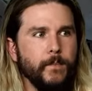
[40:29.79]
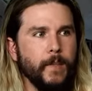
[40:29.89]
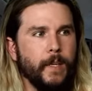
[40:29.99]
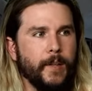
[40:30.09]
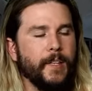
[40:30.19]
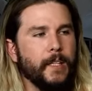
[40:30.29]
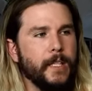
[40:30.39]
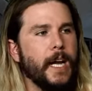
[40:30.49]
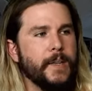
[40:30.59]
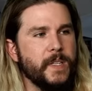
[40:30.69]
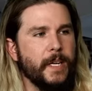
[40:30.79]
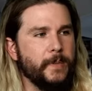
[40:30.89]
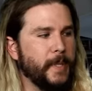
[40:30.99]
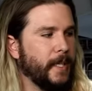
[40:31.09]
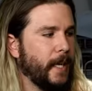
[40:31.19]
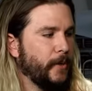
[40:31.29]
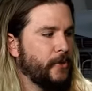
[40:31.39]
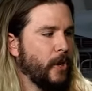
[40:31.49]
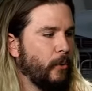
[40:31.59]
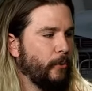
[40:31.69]
I think a lot of science communicators
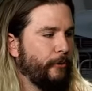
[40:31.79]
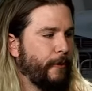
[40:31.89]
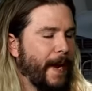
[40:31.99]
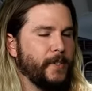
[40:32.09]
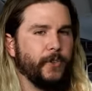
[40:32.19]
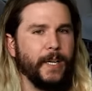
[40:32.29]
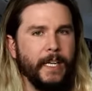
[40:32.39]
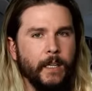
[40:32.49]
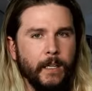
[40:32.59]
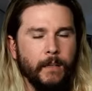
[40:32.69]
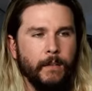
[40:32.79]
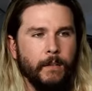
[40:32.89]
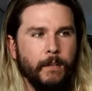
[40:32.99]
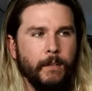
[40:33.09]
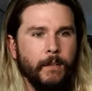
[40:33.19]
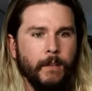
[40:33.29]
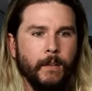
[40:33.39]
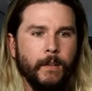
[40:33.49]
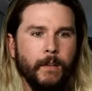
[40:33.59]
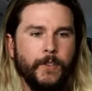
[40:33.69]
don't factor in
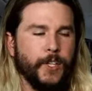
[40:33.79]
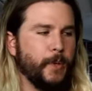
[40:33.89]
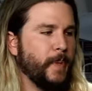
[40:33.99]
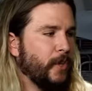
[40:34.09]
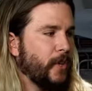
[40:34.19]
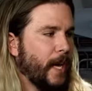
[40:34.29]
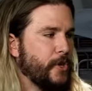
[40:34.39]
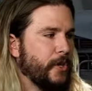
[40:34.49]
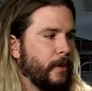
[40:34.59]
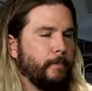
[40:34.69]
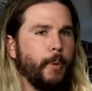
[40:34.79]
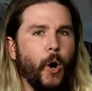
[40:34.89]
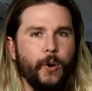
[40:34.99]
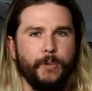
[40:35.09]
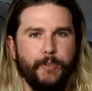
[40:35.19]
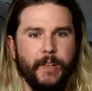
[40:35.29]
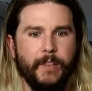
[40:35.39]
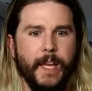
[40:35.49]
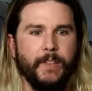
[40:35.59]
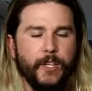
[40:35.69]
the communication part of it,
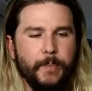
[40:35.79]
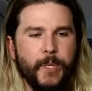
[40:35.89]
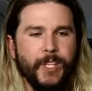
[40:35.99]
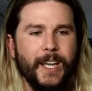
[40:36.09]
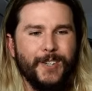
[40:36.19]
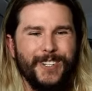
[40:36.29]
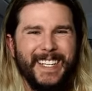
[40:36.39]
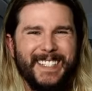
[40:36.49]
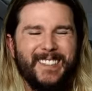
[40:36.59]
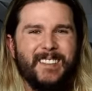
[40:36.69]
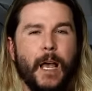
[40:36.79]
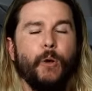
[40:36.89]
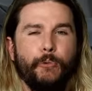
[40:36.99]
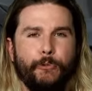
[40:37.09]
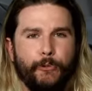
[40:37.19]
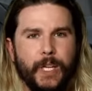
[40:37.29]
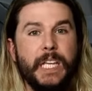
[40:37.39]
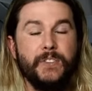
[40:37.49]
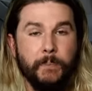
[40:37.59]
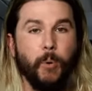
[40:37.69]
that the communication itself
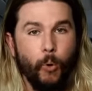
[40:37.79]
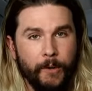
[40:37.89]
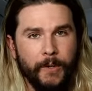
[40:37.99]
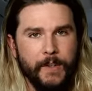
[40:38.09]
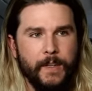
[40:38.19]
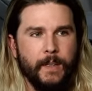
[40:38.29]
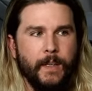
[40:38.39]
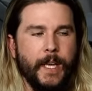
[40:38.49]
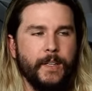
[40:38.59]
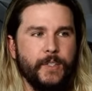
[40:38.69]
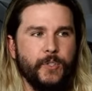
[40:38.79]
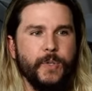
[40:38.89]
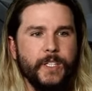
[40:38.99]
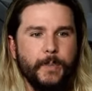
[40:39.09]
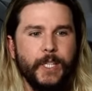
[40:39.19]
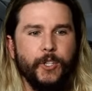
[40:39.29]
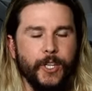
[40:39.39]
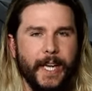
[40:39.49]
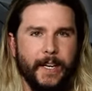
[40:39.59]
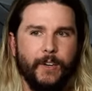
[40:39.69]
is important. And you need to be good
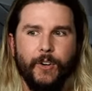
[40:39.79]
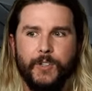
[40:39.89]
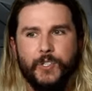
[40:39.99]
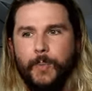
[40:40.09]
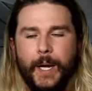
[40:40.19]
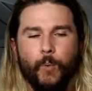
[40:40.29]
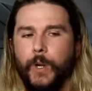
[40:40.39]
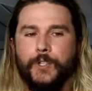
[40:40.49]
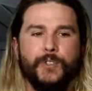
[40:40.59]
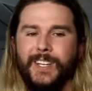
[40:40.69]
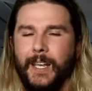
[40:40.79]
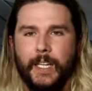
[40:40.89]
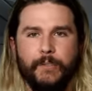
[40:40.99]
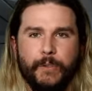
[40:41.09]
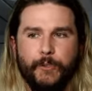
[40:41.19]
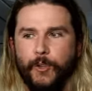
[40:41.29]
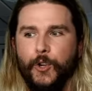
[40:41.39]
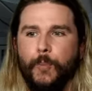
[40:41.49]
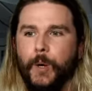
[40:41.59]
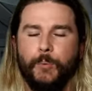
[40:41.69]
at it, or else no matter what you're saying, even if you're a
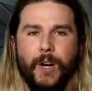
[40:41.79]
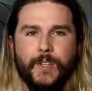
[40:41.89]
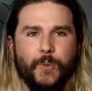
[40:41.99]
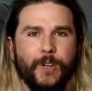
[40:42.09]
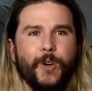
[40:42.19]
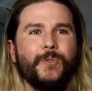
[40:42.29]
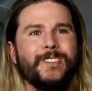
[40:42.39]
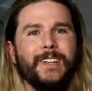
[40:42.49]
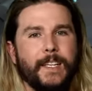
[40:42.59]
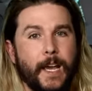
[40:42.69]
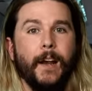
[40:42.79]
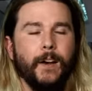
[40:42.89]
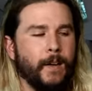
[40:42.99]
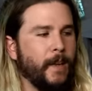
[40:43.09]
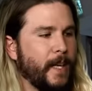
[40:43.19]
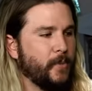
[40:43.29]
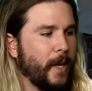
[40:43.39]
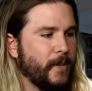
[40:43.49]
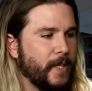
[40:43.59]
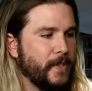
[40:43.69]
Nobel Prize winner, no one's going to care. That's why
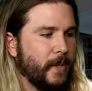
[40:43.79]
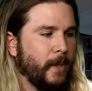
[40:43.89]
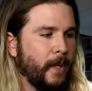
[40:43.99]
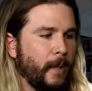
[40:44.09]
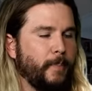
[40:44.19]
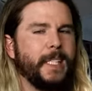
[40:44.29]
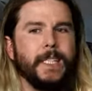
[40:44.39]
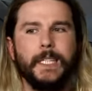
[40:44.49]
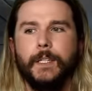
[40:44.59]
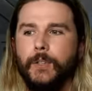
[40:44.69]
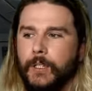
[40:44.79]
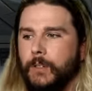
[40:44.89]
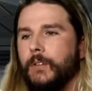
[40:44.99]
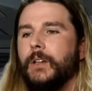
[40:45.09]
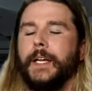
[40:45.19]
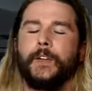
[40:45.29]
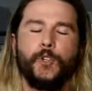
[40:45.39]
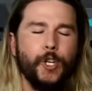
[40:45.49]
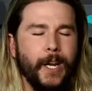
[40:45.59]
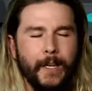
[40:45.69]
you need to be lyrical and
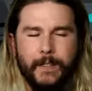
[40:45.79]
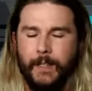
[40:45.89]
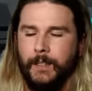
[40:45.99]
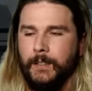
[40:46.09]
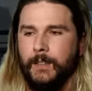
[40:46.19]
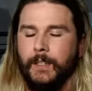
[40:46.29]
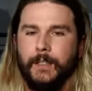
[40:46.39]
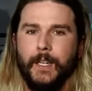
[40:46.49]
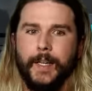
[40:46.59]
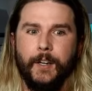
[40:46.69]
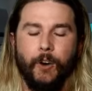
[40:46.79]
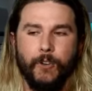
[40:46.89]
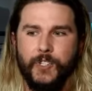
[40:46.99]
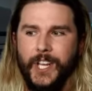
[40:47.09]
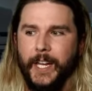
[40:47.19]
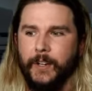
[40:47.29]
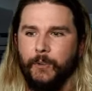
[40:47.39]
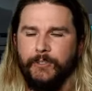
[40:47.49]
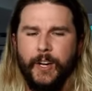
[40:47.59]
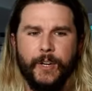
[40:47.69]
enchanting, like Carl Sagan, or
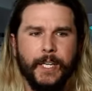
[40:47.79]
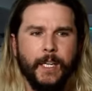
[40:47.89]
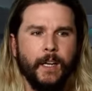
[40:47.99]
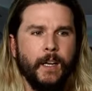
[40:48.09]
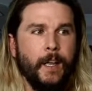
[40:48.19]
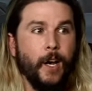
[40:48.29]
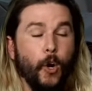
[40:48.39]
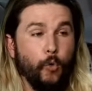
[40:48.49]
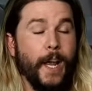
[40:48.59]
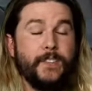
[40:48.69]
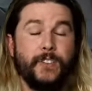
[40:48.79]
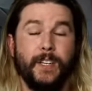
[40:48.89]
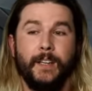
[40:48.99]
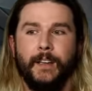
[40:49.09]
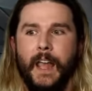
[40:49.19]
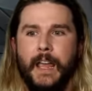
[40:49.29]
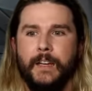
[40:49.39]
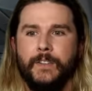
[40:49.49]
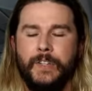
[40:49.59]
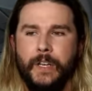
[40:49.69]
very uh, arresting
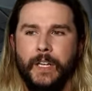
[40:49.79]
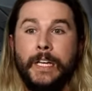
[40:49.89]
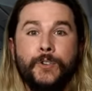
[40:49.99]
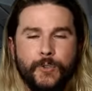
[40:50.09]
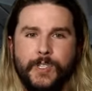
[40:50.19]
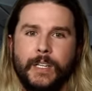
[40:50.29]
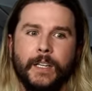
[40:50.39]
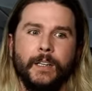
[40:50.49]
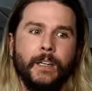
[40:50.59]
and uh, interesting,